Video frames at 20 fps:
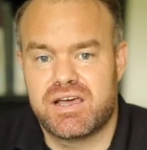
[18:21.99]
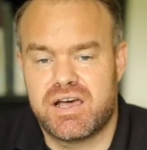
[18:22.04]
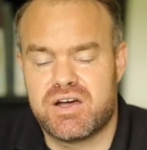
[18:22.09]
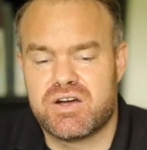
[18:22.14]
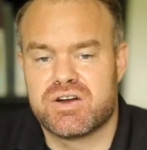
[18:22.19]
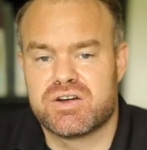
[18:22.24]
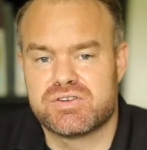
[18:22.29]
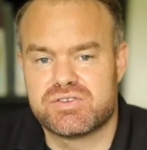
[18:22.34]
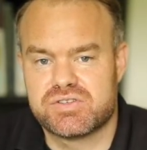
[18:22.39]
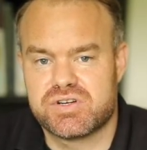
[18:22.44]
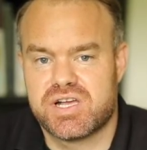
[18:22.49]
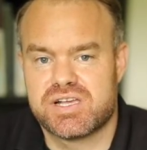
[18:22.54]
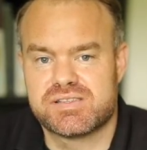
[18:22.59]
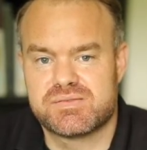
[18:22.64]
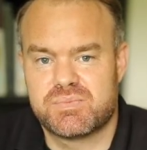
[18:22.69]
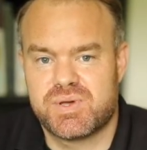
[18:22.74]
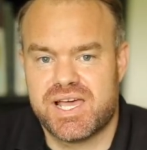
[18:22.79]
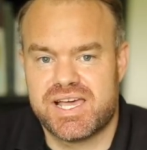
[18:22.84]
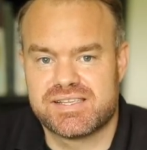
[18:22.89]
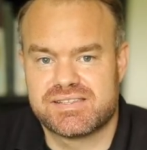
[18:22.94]
our
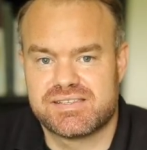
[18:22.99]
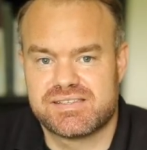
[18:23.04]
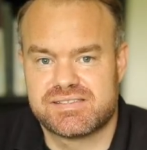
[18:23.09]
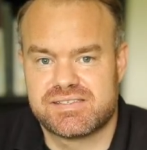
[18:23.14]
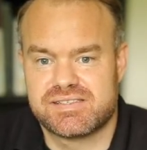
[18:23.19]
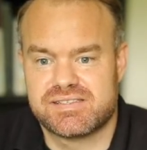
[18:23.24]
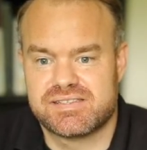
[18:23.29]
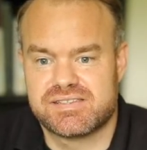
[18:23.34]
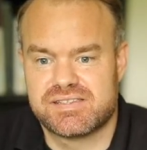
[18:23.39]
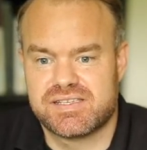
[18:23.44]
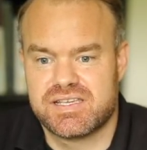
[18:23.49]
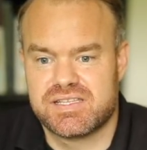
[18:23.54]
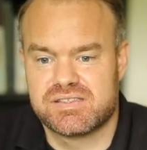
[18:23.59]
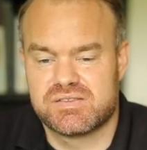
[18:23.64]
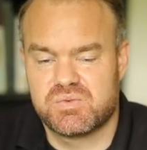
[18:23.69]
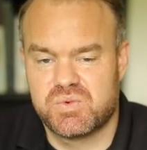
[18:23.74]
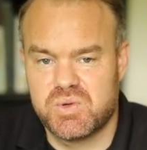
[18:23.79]
trespasses and sins.